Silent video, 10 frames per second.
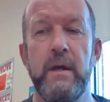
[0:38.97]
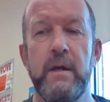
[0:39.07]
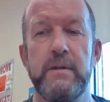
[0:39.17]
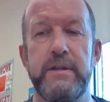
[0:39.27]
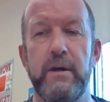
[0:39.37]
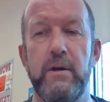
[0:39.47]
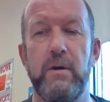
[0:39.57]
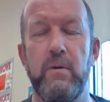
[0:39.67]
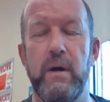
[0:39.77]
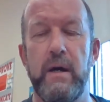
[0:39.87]

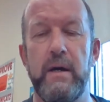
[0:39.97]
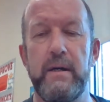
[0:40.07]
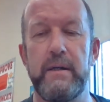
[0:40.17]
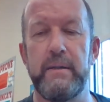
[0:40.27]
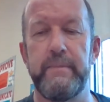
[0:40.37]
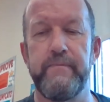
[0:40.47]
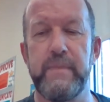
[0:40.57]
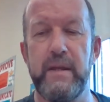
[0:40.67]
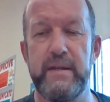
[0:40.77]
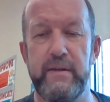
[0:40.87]
So
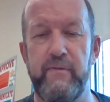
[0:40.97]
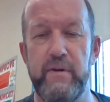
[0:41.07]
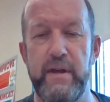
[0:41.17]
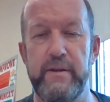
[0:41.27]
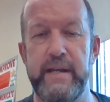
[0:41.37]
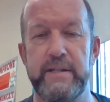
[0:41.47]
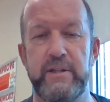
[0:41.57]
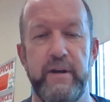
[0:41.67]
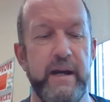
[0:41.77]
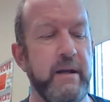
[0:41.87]
this is for another test
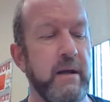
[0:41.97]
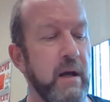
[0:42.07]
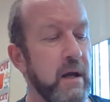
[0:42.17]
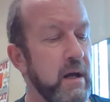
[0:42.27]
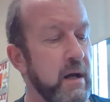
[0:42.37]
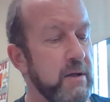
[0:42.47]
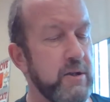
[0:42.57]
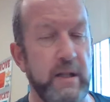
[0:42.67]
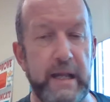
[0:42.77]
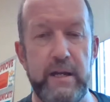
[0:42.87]
grade. So
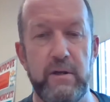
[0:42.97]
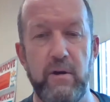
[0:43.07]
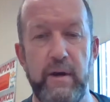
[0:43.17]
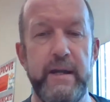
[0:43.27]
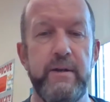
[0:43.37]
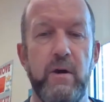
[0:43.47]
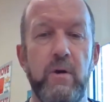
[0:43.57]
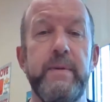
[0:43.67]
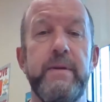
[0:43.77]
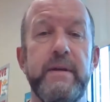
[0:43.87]
I'd like you to go ahead and
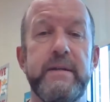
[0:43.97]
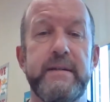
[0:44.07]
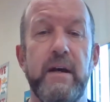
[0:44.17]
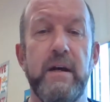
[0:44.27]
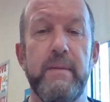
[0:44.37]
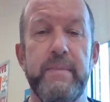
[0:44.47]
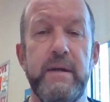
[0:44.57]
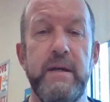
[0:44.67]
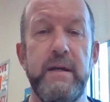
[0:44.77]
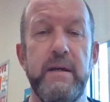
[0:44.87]
open this up
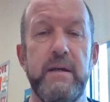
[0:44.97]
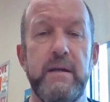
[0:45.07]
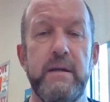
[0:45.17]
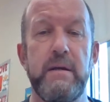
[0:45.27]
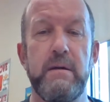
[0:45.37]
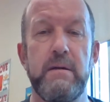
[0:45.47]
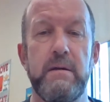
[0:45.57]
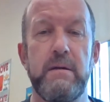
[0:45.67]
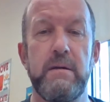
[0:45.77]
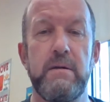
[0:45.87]
in
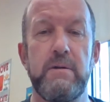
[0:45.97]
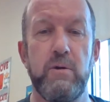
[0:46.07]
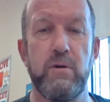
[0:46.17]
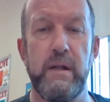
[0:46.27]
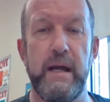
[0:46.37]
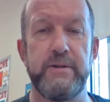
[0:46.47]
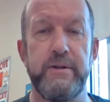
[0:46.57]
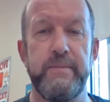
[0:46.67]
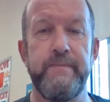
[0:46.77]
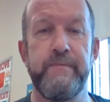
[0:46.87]
Google
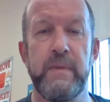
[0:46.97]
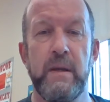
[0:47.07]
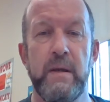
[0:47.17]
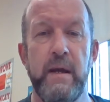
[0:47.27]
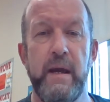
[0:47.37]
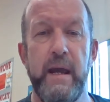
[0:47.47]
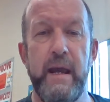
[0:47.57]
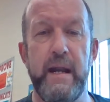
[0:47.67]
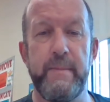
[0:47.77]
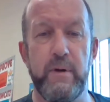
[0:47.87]
Classroom,
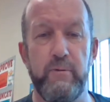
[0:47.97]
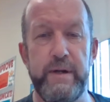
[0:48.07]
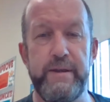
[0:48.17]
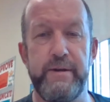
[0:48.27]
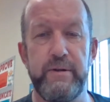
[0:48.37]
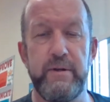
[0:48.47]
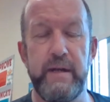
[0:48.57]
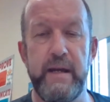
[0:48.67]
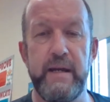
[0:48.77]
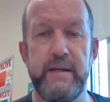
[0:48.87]
and I'm going to read through it
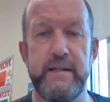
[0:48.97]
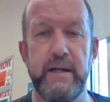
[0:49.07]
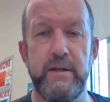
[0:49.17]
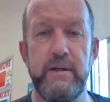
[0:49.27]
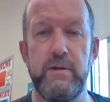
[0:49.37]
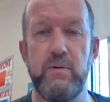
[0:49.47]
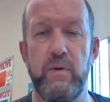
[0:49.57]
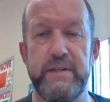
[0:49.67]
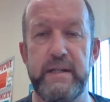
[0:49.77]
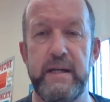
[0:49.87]
and tell you
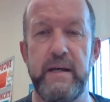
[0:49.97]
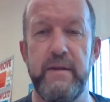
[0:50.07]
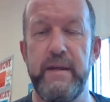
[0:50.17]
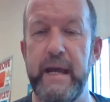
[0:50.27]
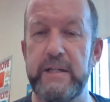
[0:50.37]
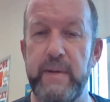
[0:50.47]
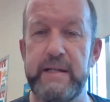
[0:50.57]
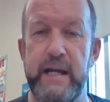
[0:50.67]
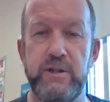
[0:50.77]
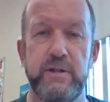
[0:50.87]
once again the
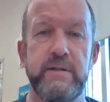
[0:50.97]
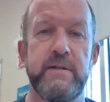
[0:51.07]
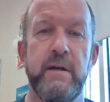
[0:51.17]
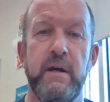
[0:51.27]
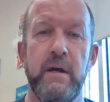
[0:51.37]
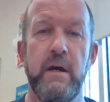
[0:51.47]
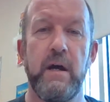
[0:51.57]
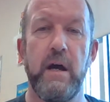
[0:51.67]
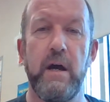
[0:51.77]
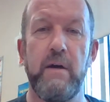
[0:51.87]
expectations
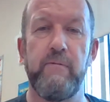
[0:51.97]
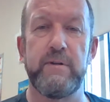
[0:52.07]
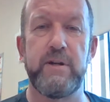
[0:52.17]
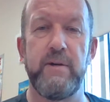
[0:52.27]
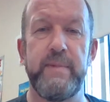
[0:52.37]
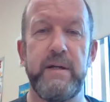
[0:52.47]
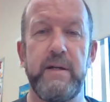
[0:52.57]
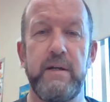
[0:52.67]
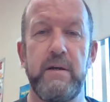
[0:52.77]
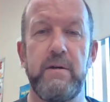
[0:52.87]
of what's going to
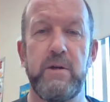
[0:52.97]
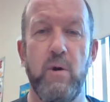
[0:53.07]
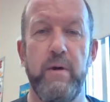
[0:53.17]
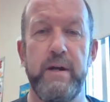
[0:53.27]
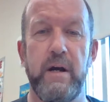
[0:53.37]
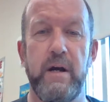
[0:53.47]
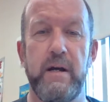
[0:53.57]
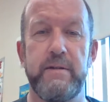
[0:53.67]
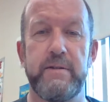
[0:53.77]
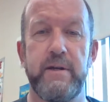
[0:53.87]
be going
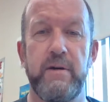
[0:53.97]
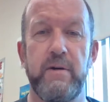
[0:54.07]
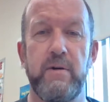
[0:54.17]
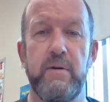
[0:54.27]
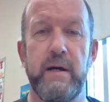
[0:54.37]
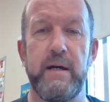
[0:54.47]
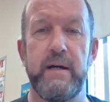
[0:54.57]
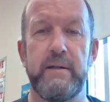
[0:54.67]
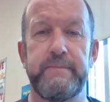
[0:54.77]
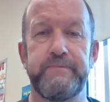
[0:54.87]
on. So